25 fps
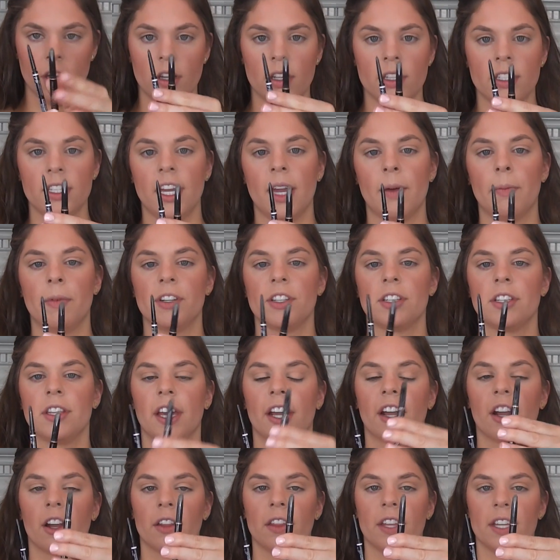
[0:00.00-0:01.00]
See how much
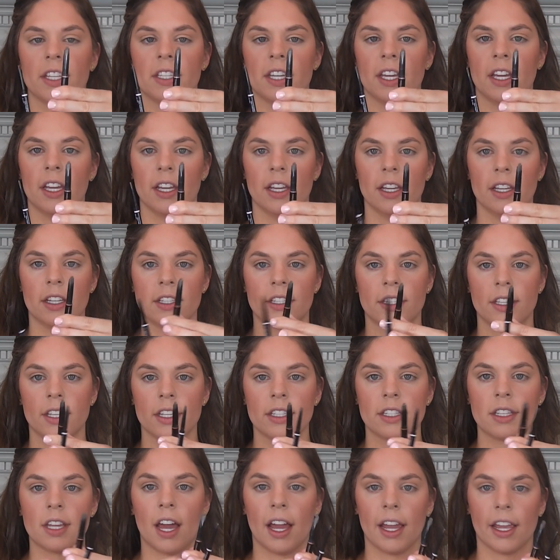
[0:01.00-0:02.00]
thicker this is?
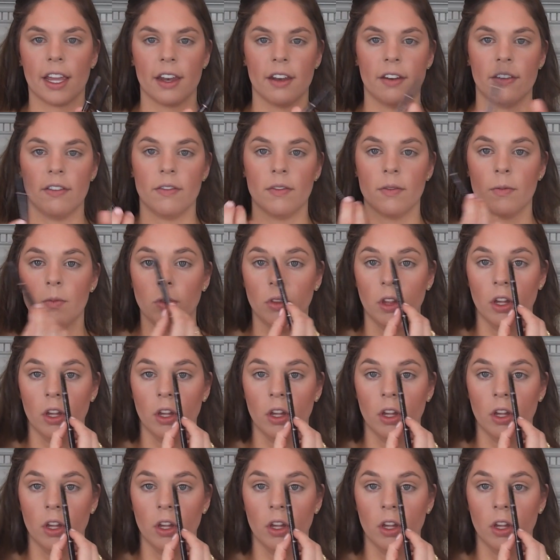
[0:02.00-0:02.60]
This I can